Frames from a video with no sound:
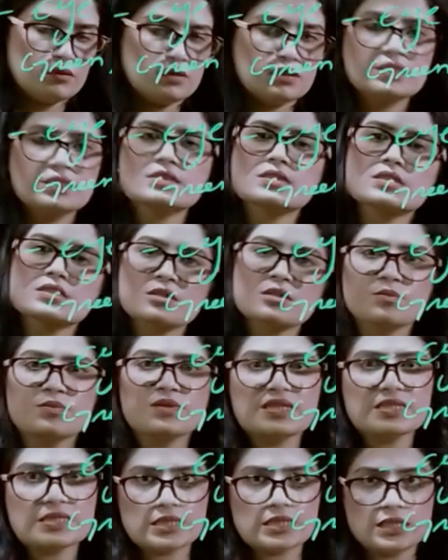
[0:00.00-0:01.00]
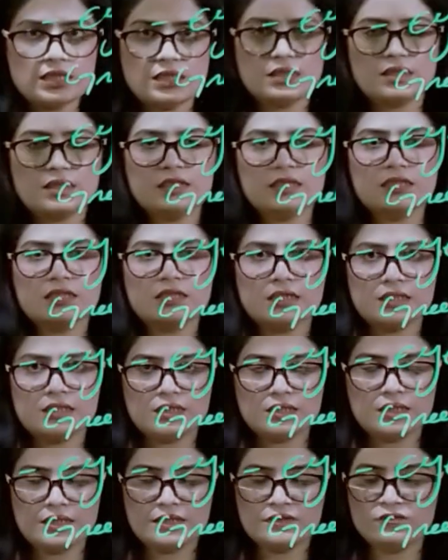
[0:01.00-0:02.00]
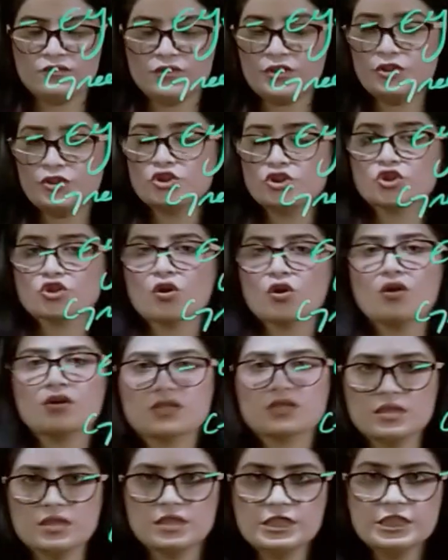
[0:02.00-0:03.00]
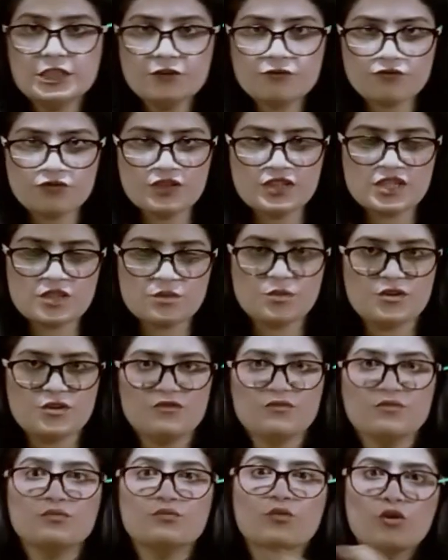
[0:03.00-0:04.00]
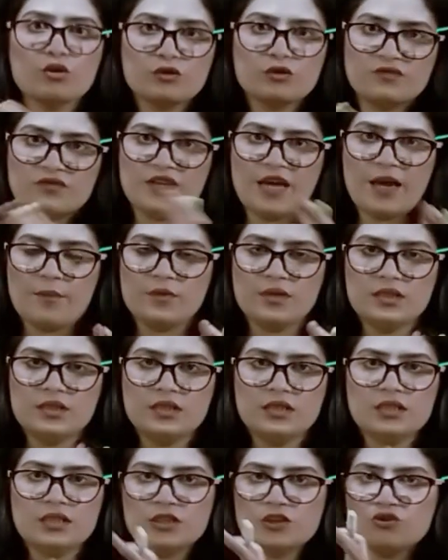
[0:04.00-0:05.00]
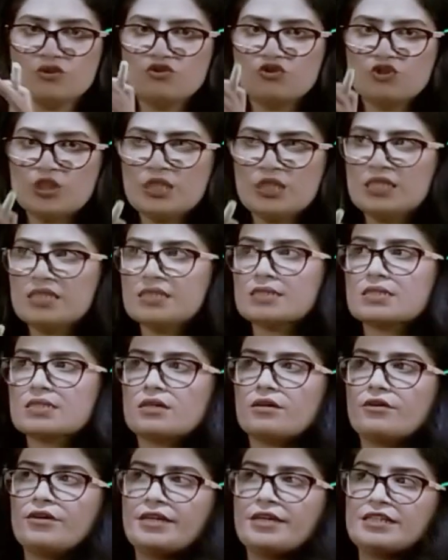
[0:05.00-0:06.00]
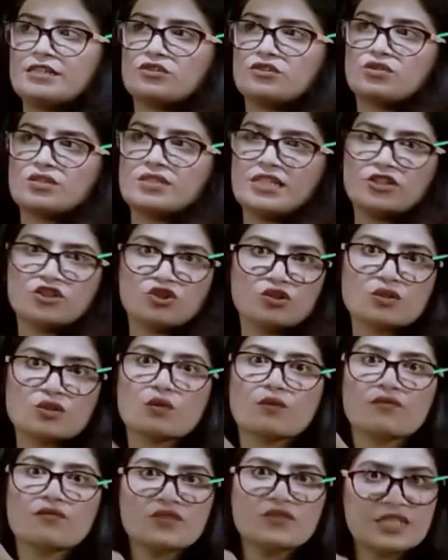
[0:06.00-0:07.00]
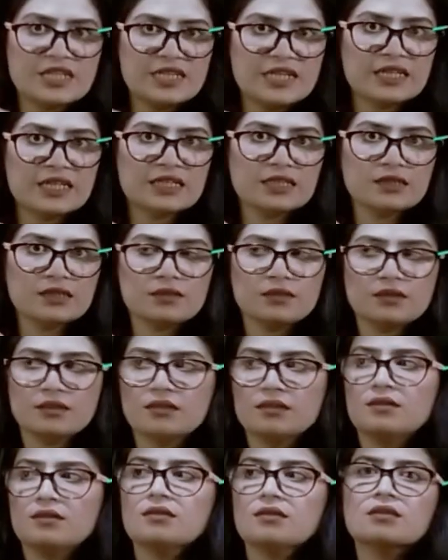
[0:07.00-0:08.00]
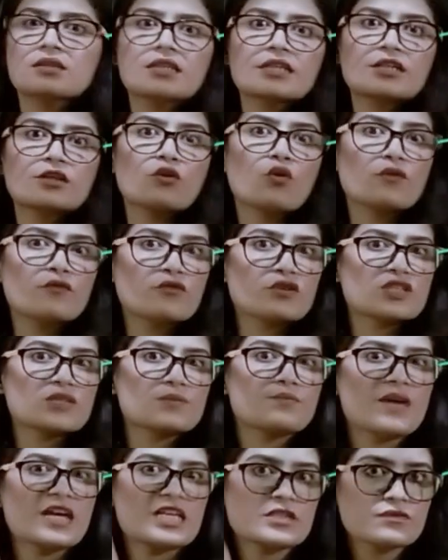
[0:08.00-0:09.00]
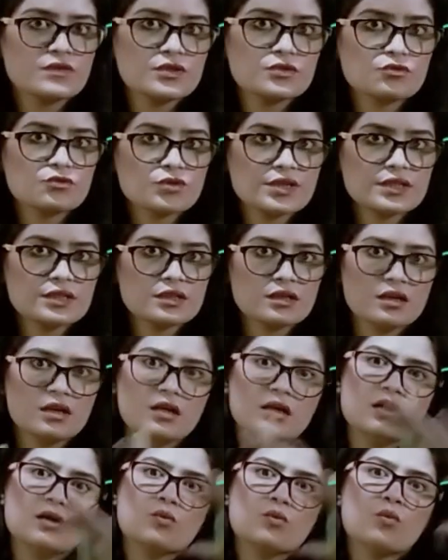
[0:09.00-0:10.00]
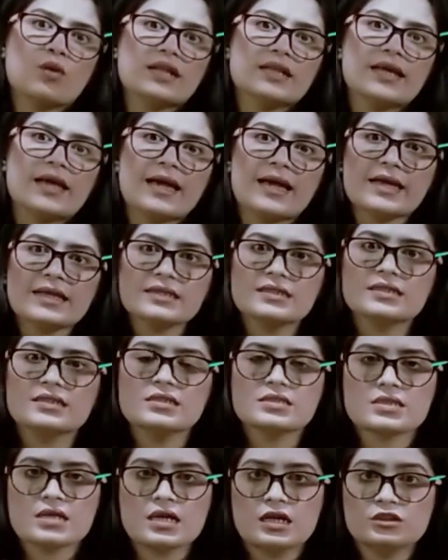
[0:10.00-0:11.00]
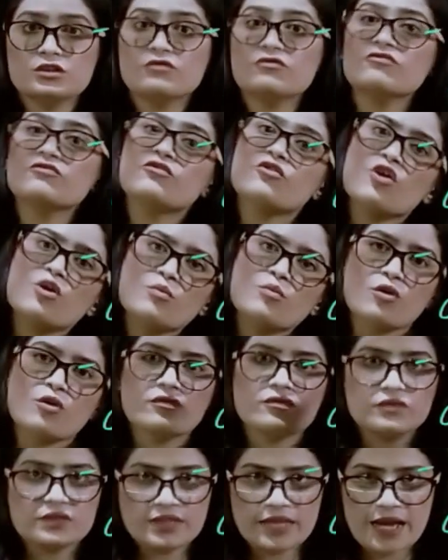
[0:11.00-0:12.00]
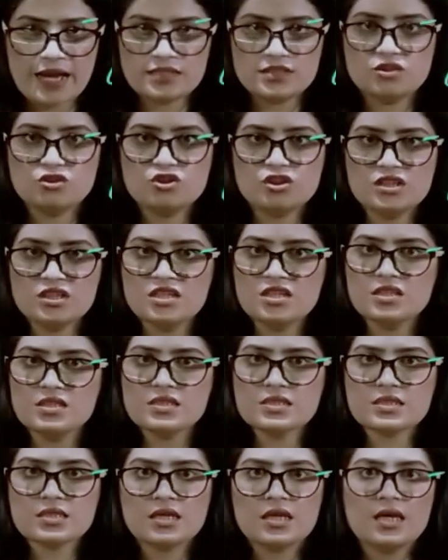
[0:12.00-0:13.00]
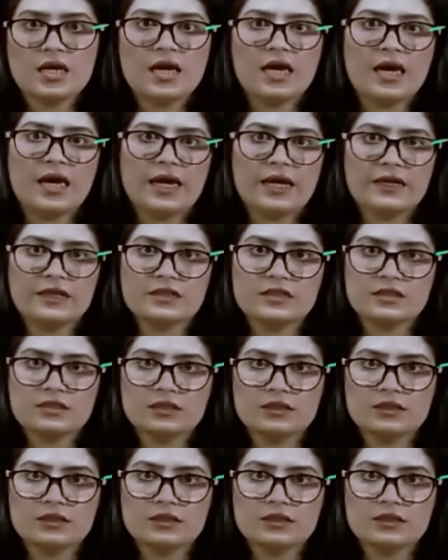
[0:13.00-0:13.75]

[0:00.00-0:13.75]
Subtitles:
This is the basic and very short difference between both of them. Genes are sections of DNA that code for specific trait, while alleles are the form of that genes, and